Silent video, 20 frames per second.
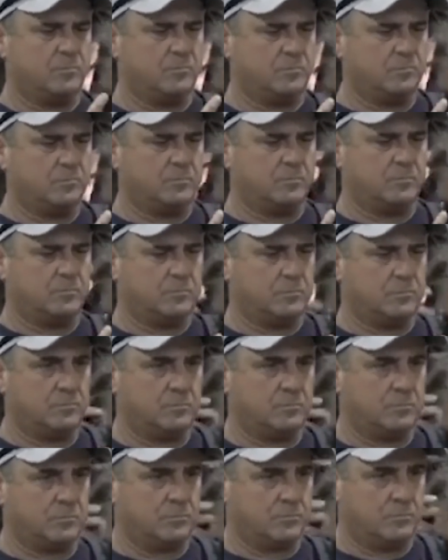
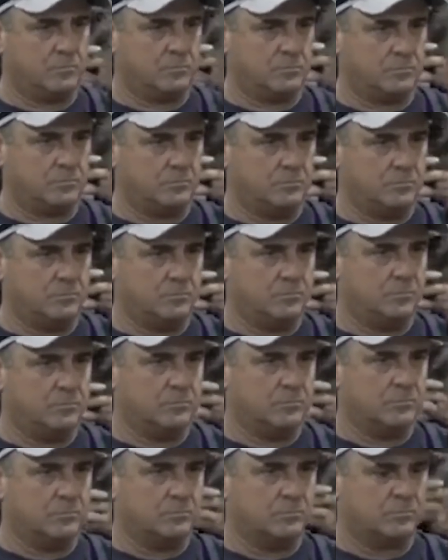
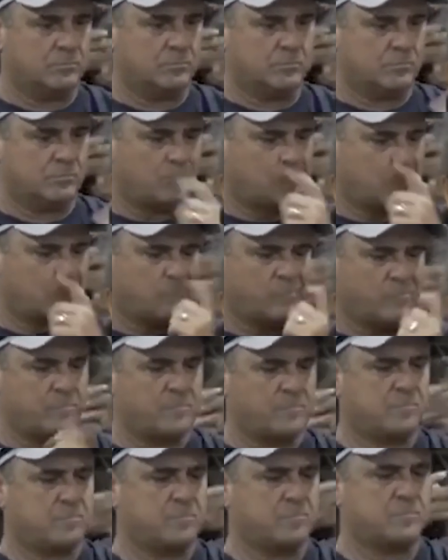
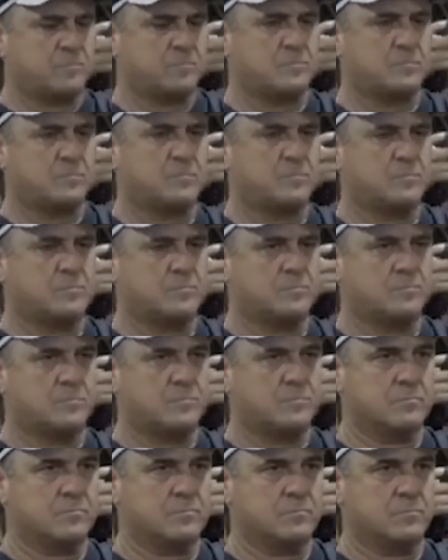
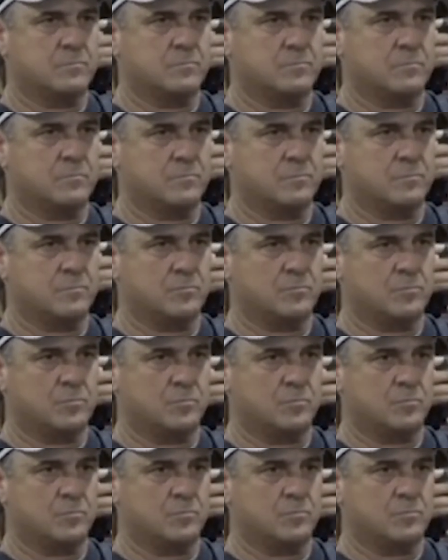
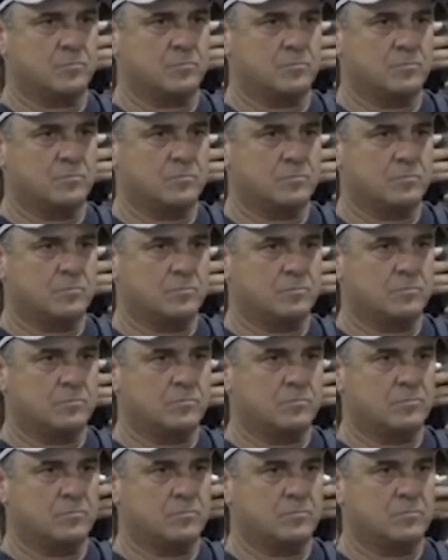
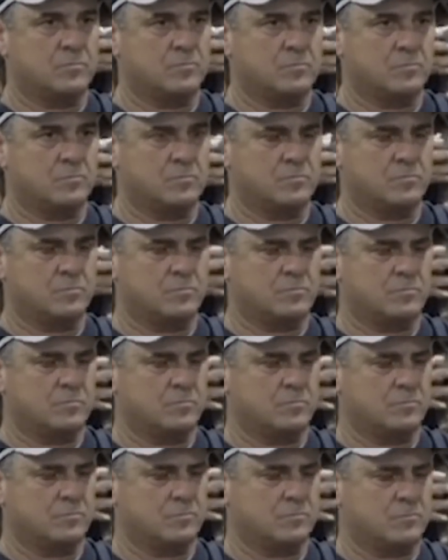
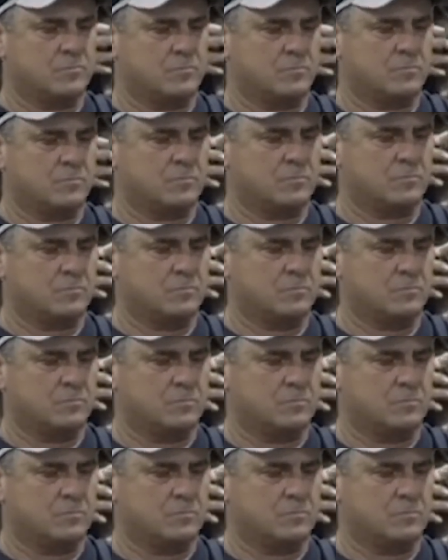This person isn't speaking.